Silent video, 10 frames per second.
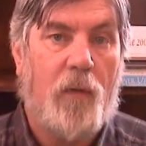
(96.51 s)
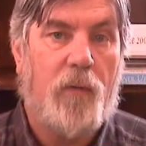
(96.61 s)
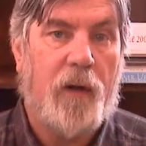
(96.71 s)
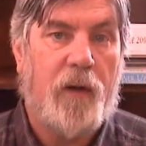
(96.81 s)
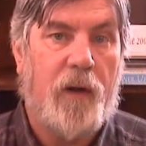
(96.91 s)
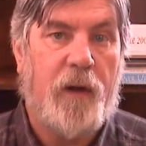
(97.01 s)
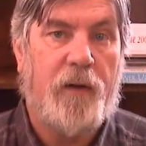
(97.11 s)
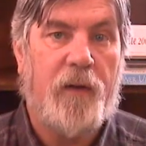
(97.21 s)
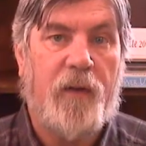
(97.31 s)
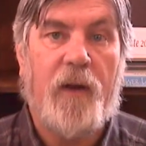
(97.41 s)
what they need
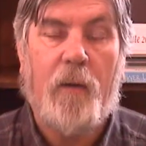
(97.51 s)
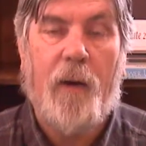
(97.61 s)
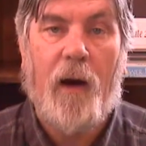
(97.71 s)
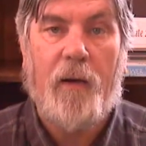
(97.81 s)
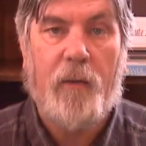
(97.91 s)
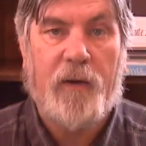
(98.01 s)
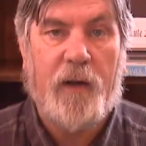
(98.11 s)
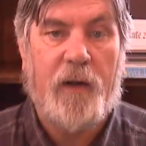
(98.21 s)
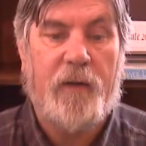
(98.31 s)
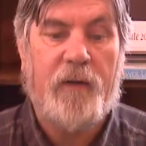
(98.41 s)
to think about and what they need to